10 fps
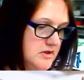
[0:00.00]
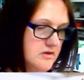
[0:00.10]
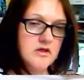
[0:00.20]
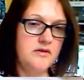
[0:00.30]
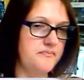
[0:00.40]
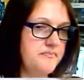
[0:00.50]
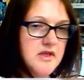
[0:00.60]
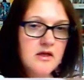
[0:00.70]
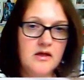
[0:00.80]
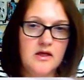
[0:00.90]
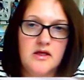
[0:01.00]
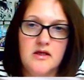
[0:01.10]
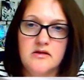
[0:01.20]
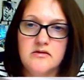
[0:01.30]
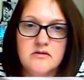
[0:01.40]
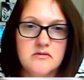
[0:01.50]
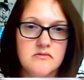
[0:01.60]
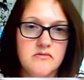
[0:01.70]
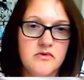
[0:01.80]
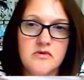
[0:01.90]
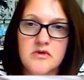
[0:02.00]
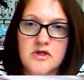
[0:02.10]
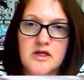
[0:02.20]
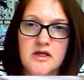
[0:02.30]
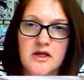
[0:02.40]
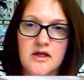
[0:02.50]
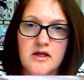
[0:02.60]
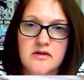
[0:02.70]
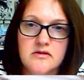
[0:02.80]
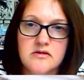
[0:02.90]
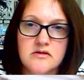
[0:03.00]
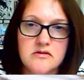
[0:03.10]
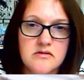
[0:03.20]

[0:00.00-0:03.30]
Okay, and we're looking at